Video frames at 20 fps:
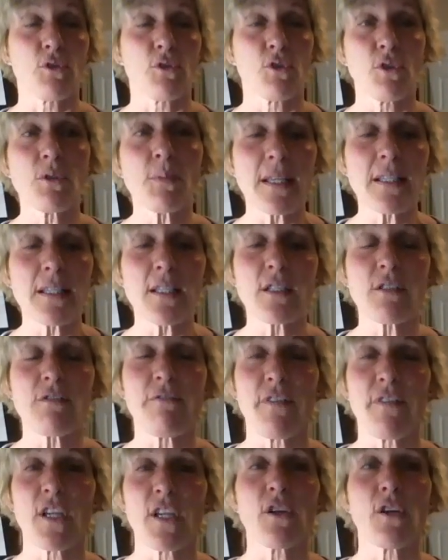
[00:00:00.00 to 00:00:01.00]
Juice Plus
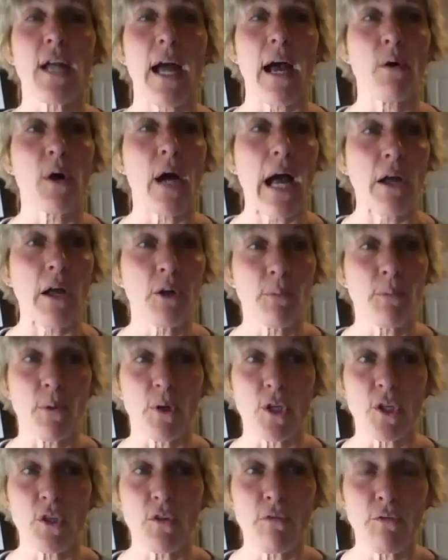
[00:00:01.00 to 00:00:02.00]
has figured out how to
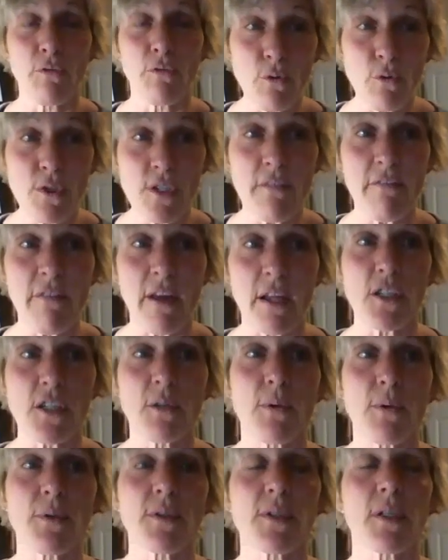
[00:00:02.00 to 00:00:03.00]
put fruits and
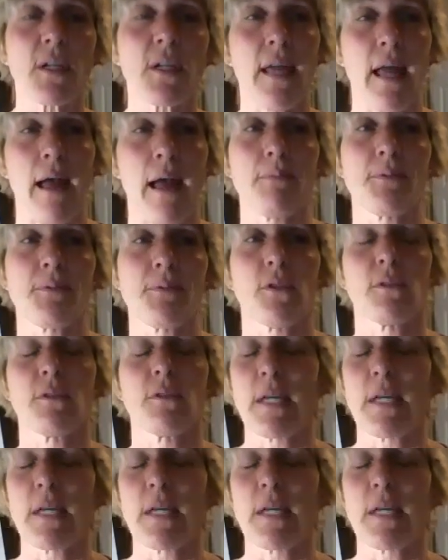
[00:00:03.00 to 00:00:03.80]
vegetables in a capsule,